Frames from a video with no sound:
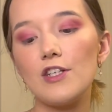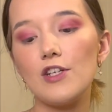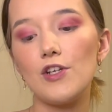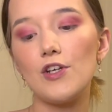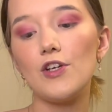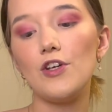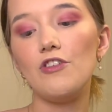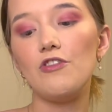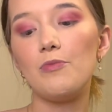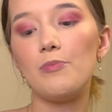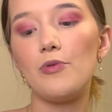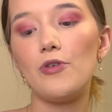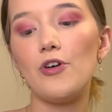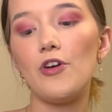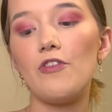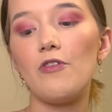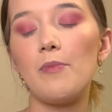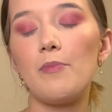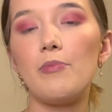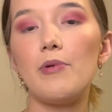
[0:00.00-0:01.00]
Goof Proof
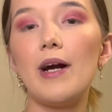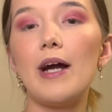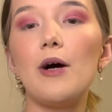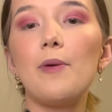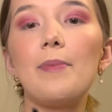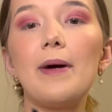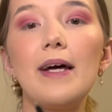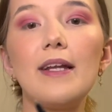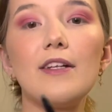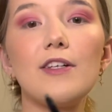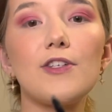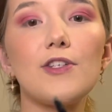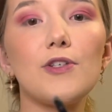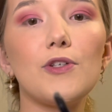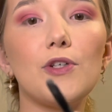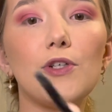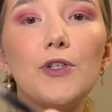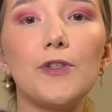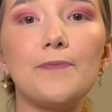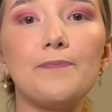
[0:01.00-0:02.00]
brow
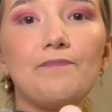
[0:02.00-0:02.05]
pencil,